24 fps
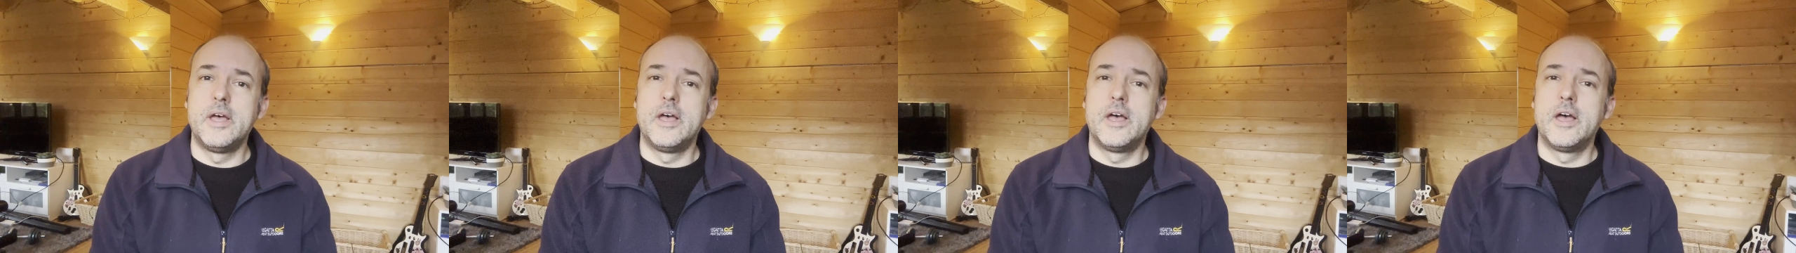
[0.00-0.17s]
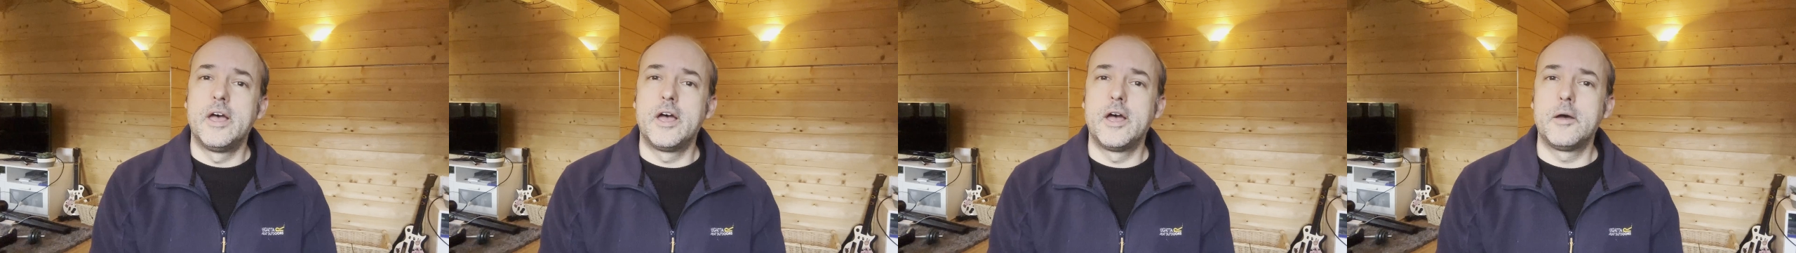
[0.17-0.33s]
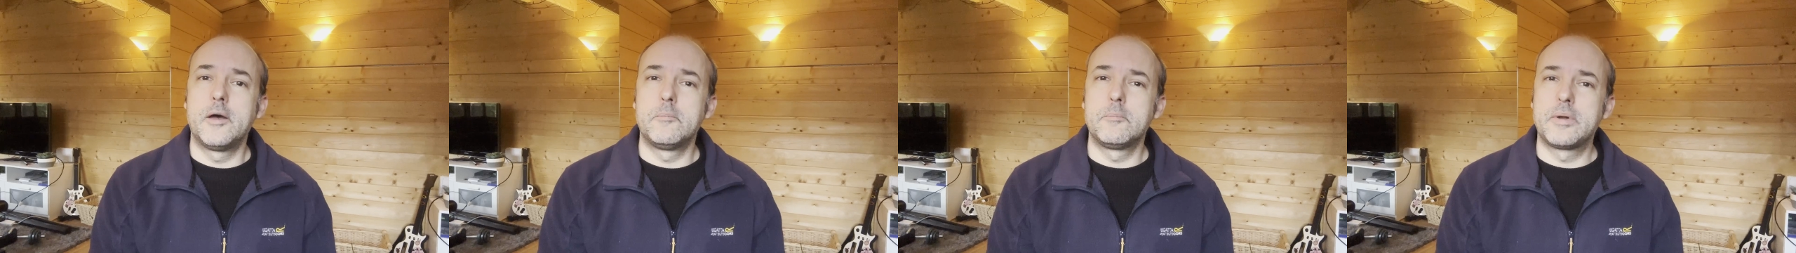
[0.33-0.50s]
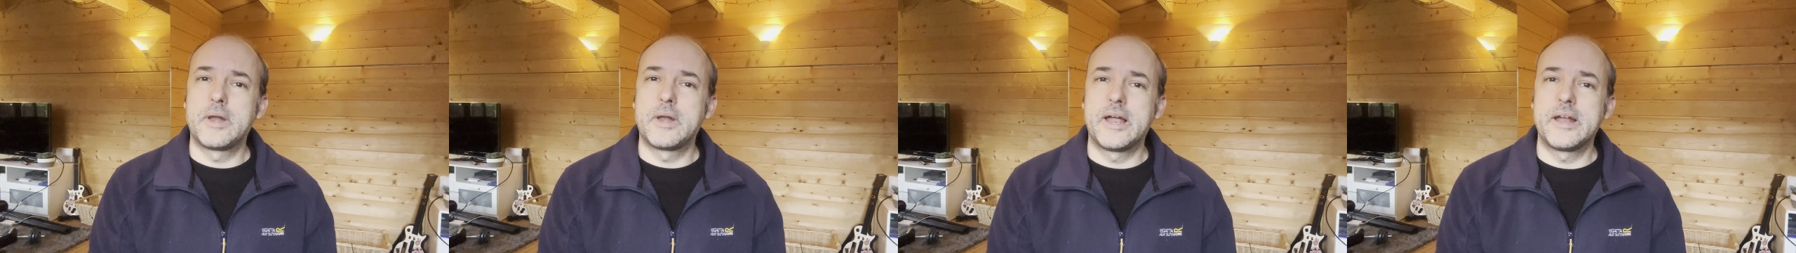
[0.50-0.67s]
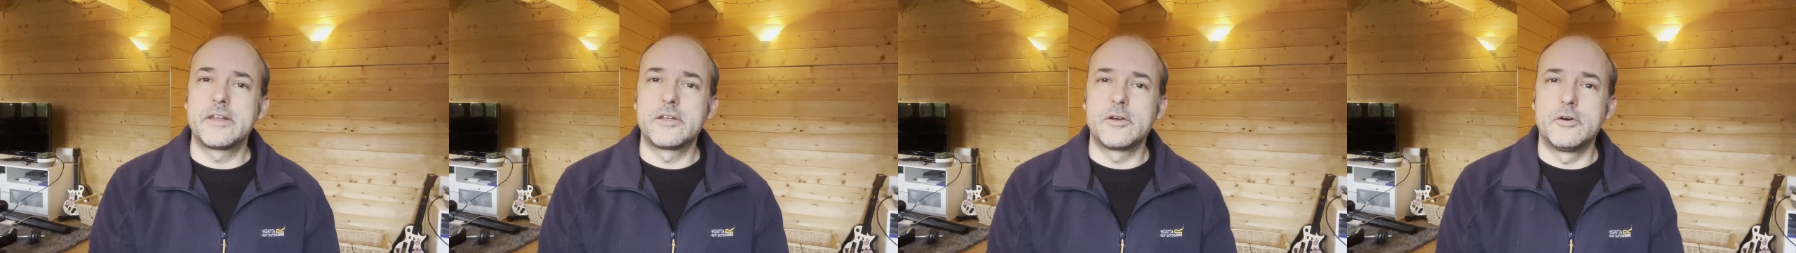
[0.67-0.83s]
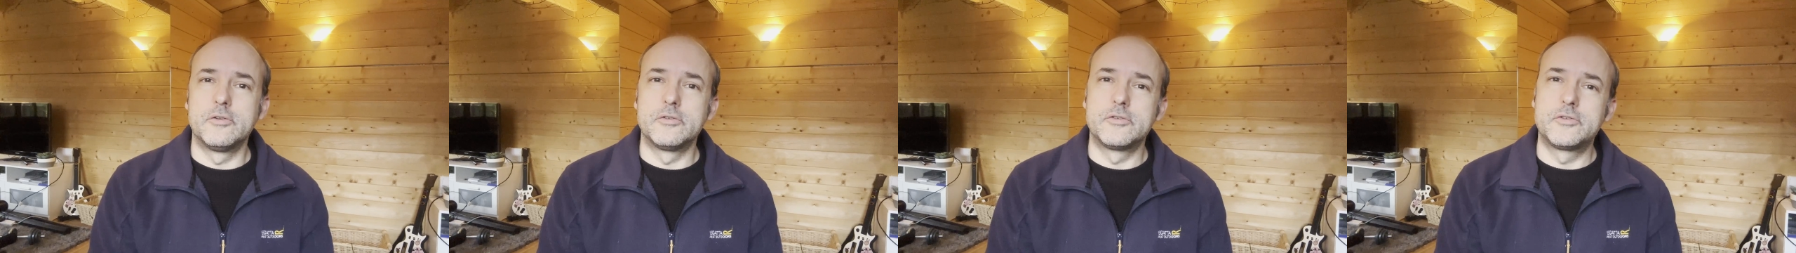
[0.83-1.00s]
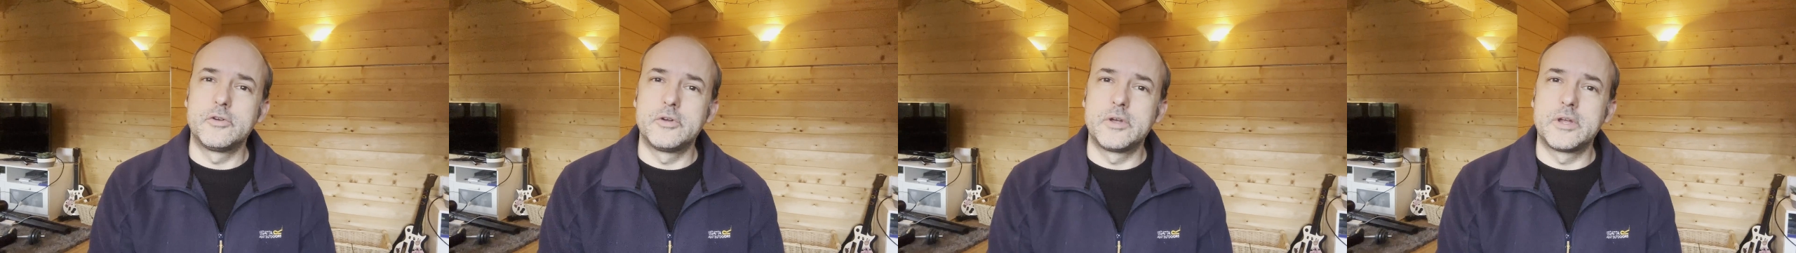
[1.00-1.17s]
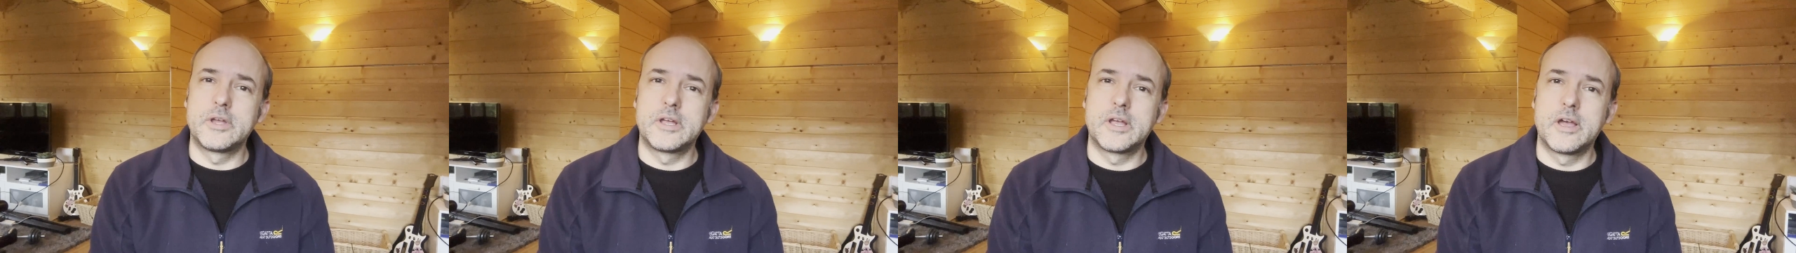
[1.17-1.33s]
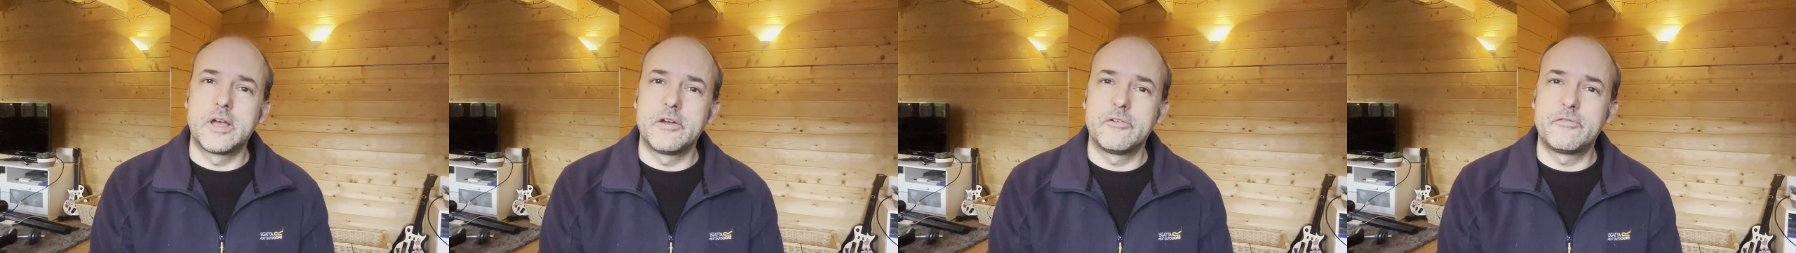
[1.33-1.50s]
Uh, I'm planning on
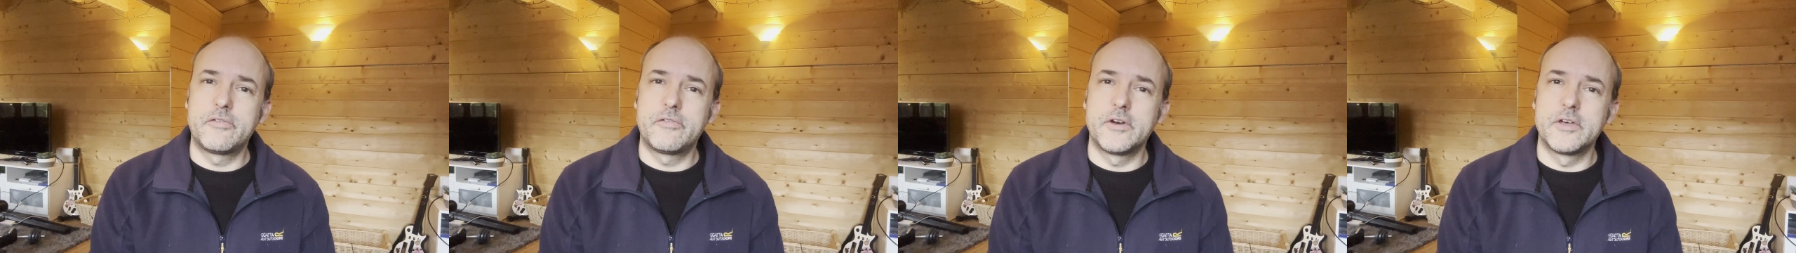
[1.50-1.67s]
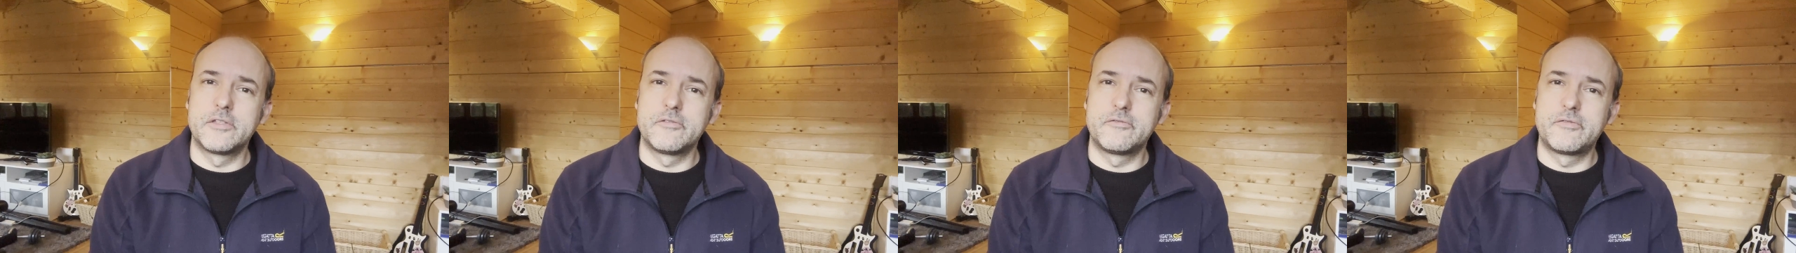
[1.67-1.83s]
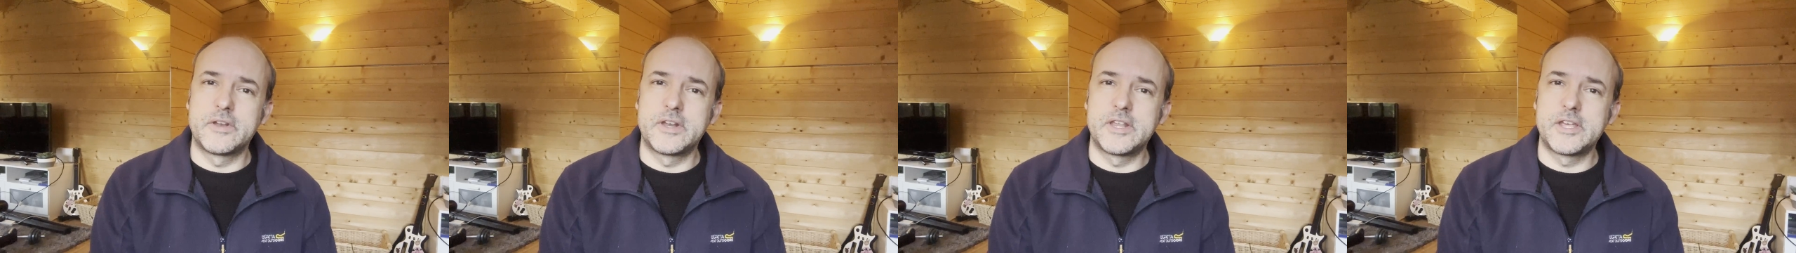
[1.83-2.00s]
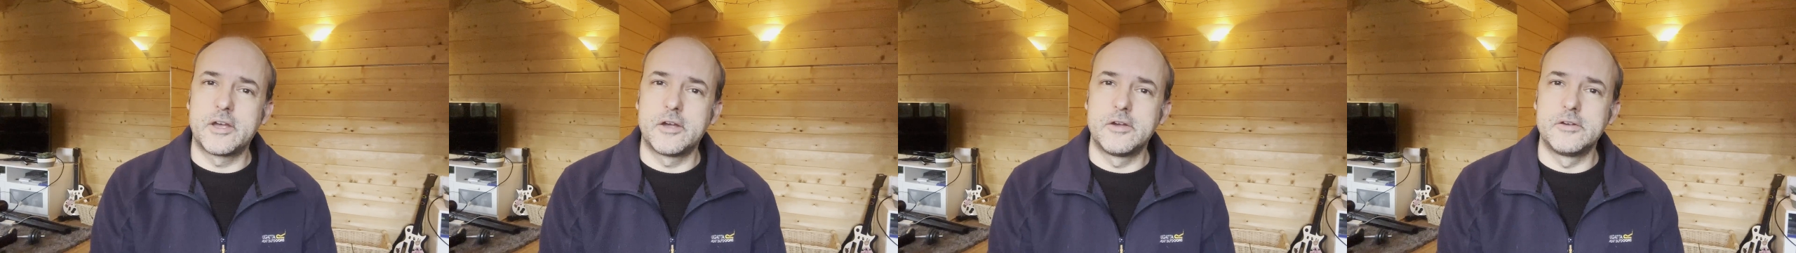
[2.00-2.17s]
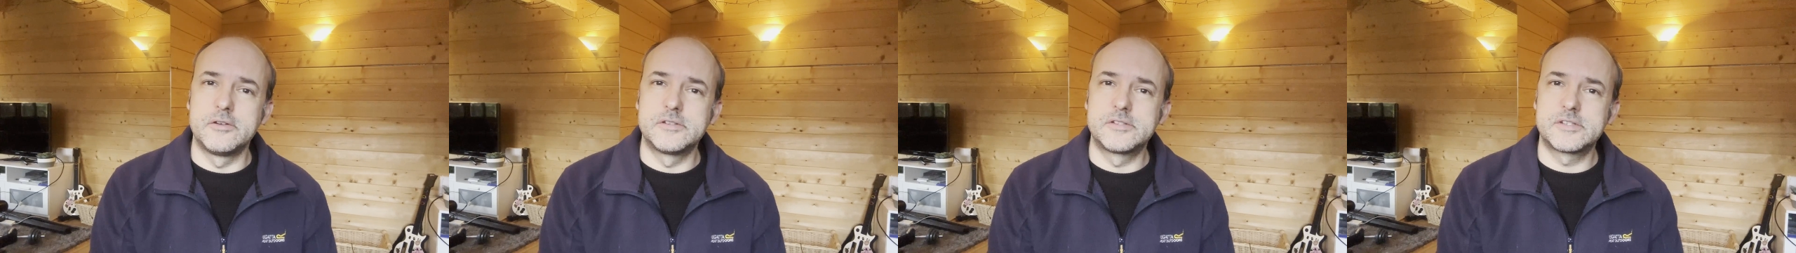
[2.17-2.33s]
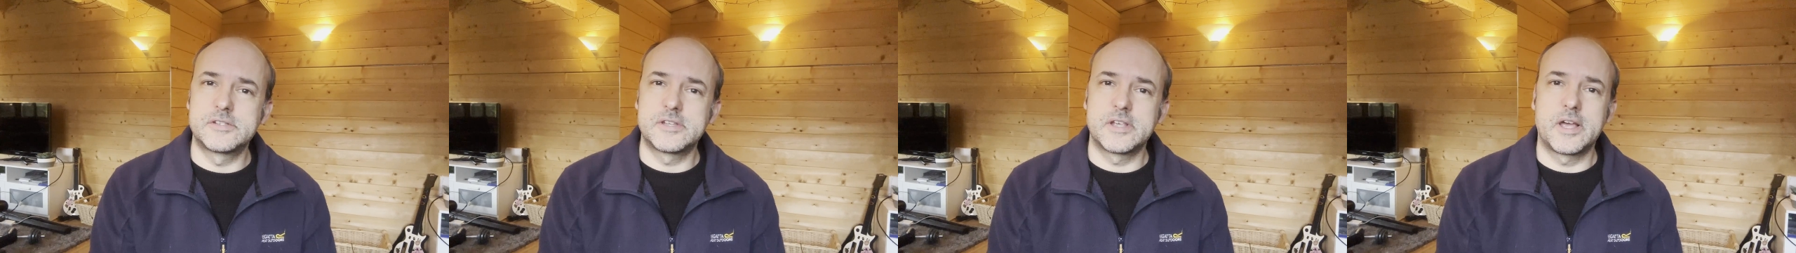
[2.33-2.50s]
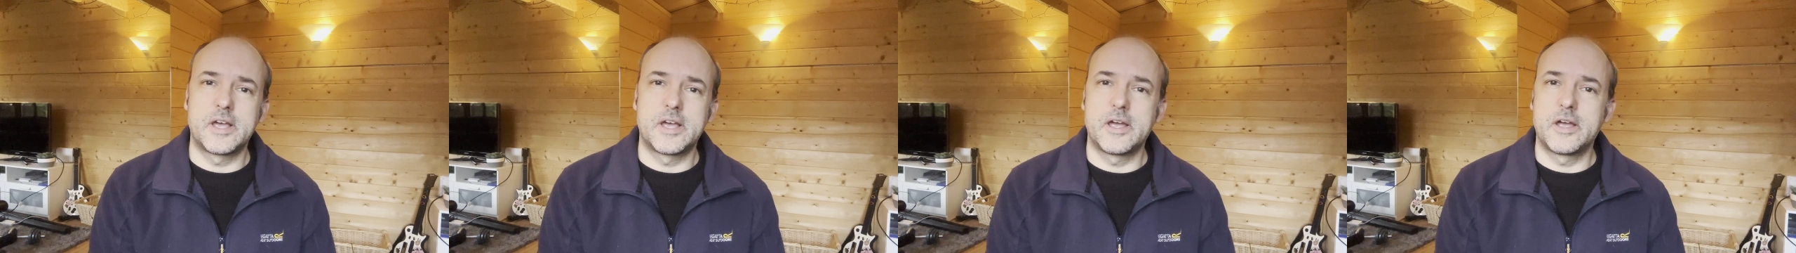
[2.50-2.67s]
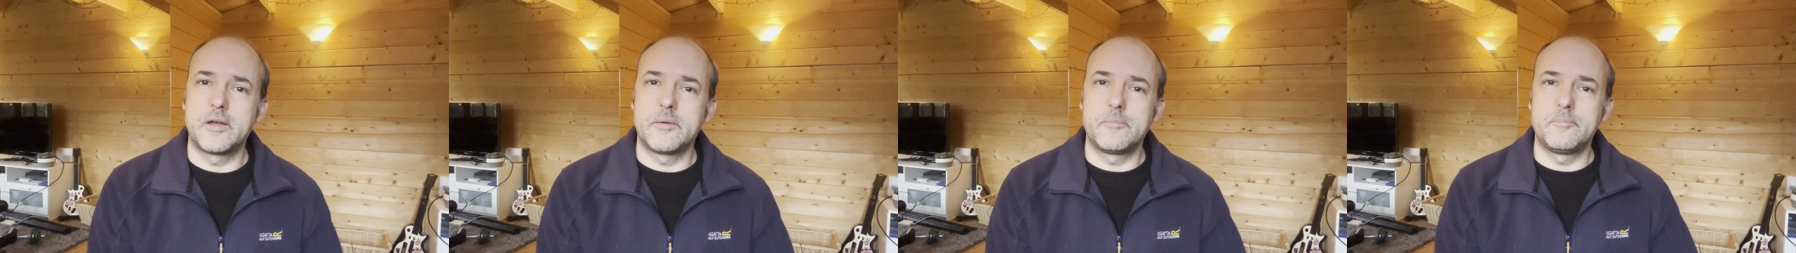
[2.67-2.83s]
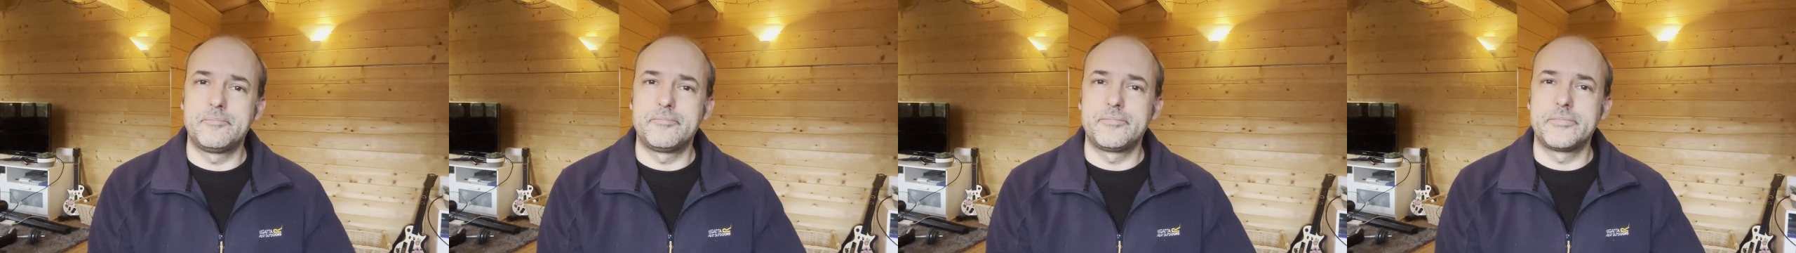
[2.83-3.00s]
doing uh, further videos uh,